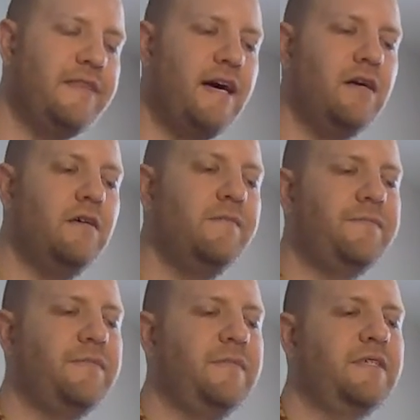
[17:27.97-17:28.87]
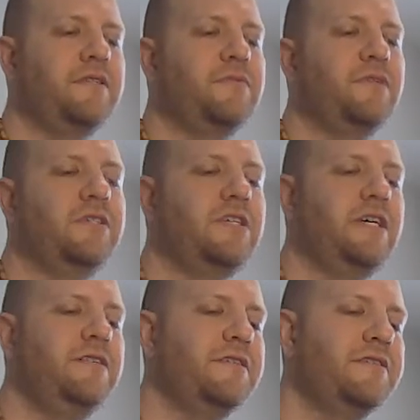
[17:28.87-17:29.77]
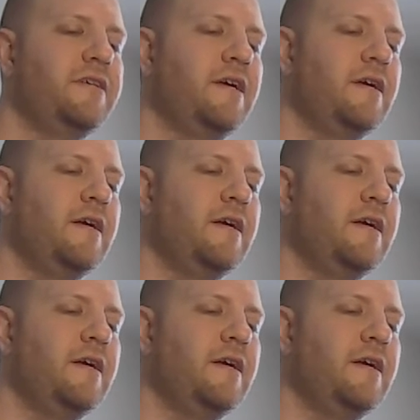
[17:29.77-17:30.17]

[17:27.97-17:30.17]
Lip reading: Now, this is where it changes.